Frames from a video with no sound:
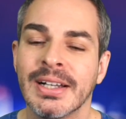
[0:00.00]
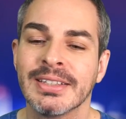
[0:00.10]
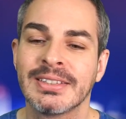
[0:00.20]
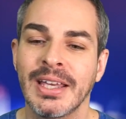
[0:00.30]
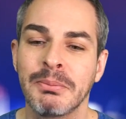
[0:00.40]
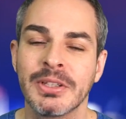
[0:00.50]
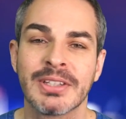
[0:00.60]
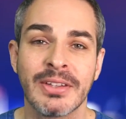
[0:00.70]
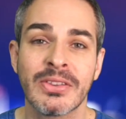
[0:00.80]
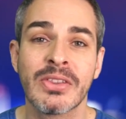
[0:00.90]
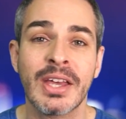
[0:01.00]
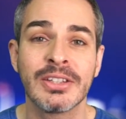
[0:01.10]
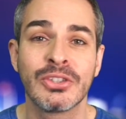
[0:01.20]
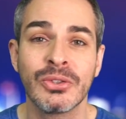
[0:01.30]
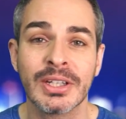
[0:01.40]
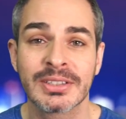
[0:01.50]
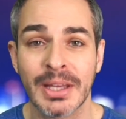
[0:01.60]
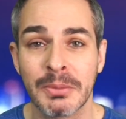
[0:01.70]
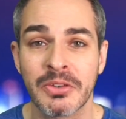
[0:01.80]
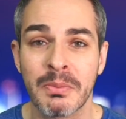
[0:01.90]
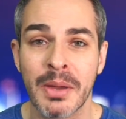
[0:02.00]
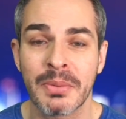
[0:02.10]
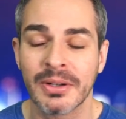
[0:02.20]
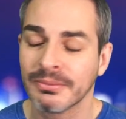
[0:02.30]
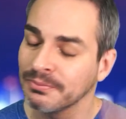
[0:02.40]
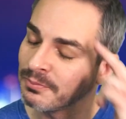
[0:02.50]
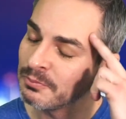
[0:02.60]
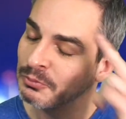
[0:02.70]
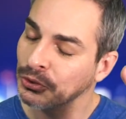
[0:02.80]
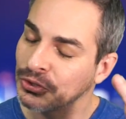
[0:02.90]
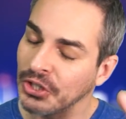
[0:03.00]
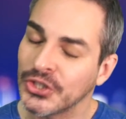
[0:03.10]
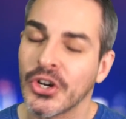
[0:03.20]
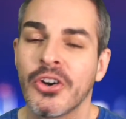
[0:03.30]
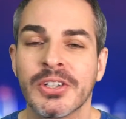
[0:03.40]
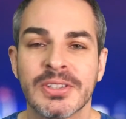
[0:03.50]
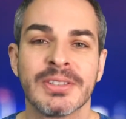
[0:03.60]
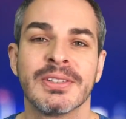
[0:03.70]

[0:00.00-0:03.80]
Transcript: statements. Other than that, see you next time. And remember to stay charged.